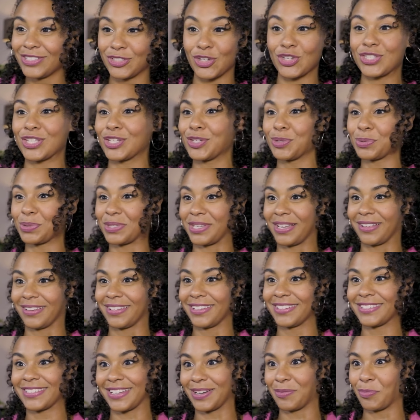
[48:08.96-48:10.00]
just in New
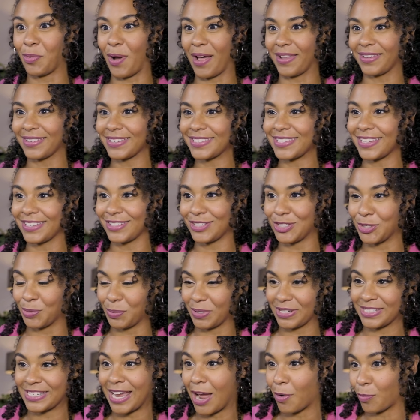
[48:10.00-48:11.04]
Zealand in Wellington
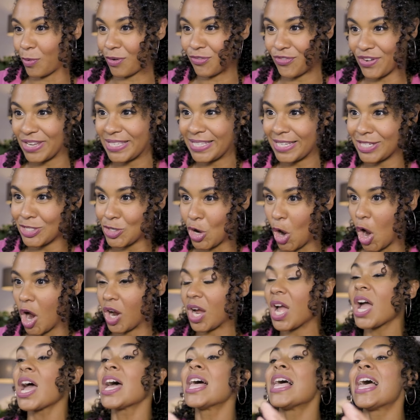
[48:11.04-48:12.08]
doing downward facing
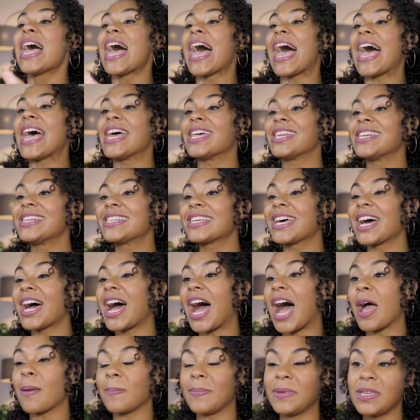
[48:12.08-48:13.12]
dog, and
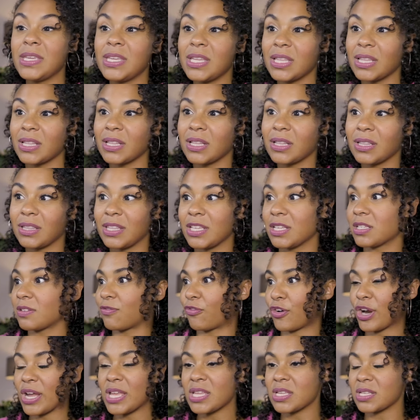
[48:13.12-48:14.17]
I meet these
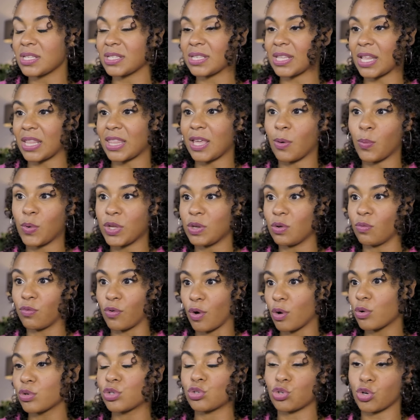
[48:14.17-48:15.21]
friends that then we
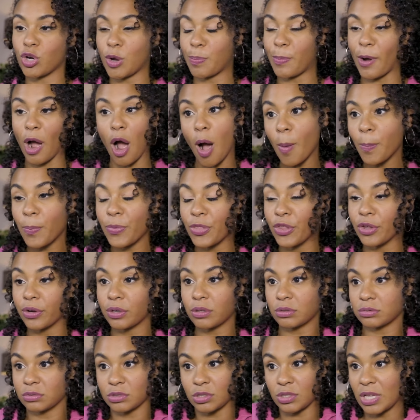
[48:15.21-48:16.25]
road trip up the
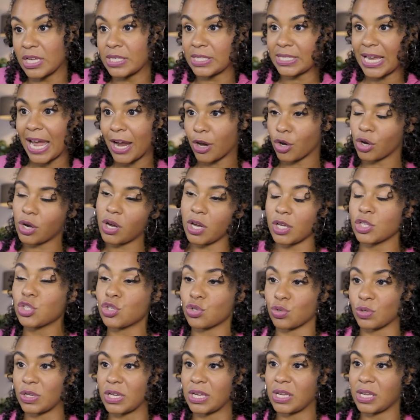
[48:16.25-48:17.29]
entire
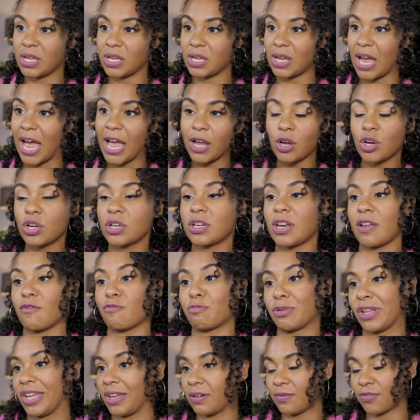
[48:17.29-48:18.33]
country. I couldn't have
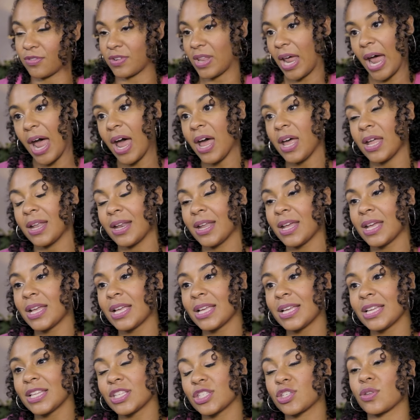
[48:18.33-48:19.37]
planned for that.
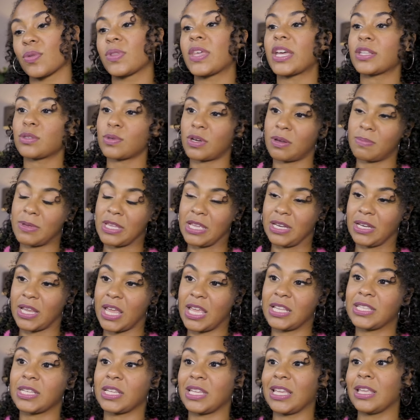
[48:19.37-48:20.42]
So yeah. that's what I mean.
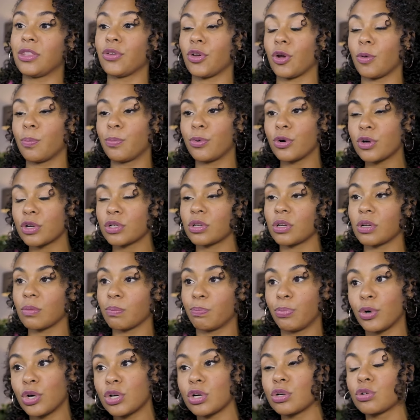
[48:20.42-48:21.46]
It's either a book
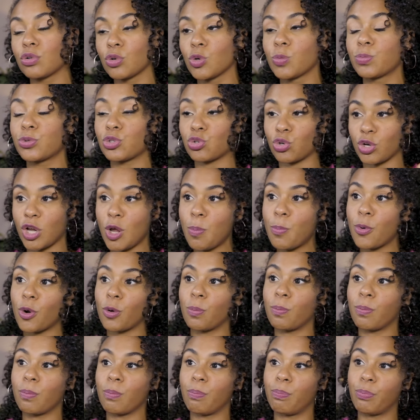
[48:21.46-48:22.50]
book a group trip or
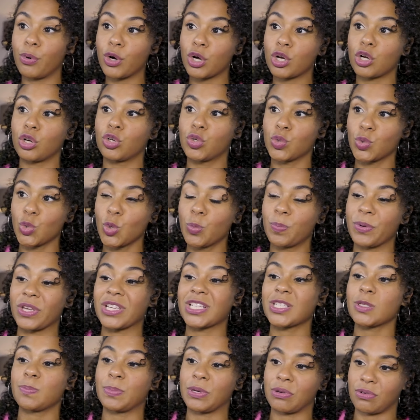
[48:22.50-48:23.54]
book group
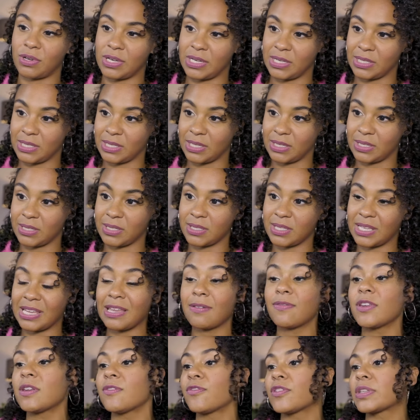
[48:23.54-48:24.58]
experiences.
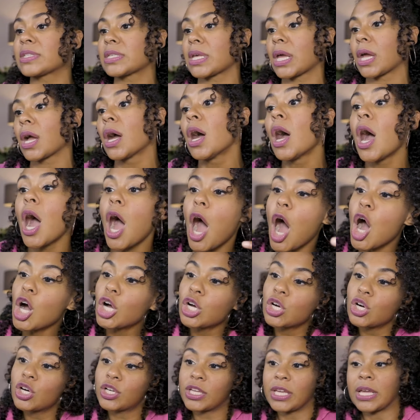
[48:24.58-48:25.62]
Even mm. if it's hmm. like a
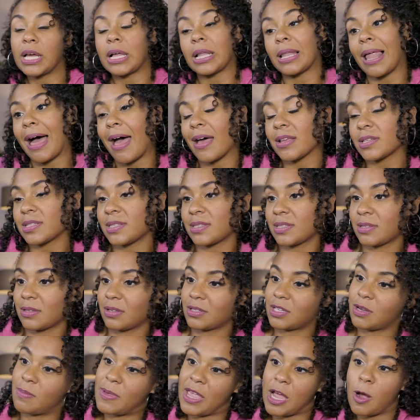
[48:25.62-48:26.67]
cooking class
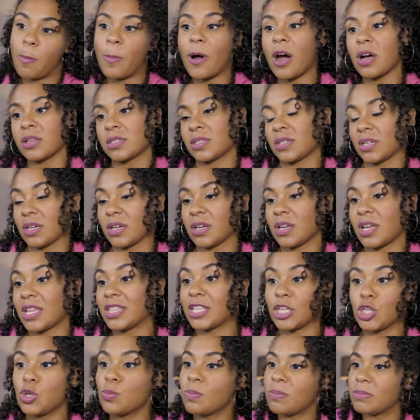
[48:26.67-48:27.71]
to make pasta and
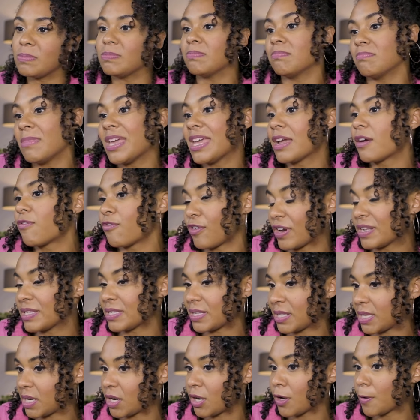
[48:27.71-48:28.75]
then you make friends
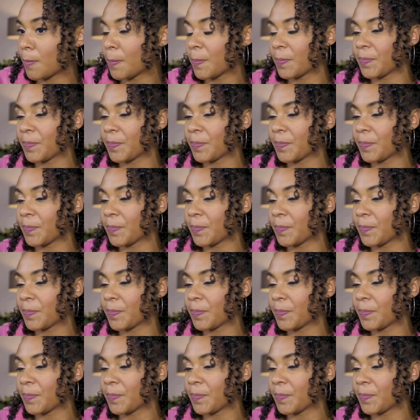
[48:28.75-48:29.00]
there.